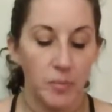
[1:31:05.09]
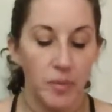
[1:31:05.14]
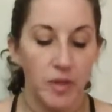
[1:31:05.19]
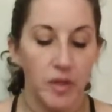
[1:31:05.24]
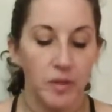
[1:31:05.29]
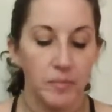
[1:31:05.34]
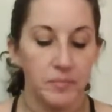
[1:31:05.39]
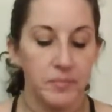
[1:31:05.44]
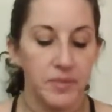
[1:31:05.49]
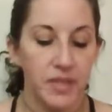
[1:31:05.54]

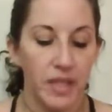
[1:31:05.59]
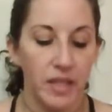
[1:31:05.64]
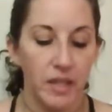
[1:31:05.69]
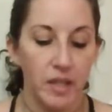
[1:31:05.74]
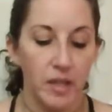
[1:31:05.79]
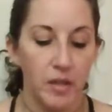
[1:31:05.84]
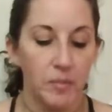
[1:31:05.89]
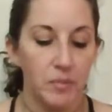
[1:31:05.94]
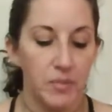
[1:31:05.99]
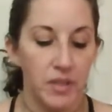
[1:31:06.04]
them, take
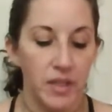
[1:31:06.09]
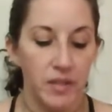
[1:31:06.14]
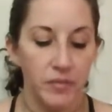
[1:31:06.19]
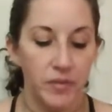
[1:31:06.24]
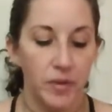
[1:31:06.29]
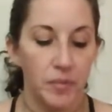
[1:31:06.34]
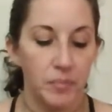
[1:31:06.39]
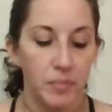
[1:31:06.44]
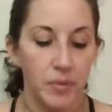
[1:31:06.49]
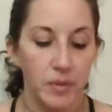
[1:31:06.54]
them, leave
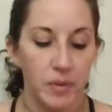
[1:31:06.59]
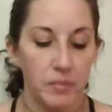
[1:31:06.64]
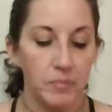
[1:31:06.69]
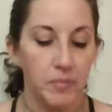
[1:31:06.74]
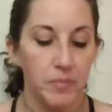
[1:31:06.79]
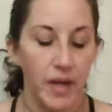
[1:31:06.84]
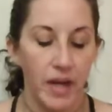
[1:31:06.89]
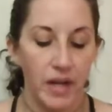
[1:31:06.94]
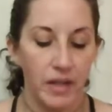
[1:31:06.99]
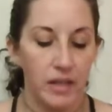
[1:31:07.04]
them, put them
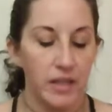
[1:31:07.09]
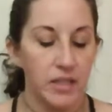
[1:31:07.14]
back.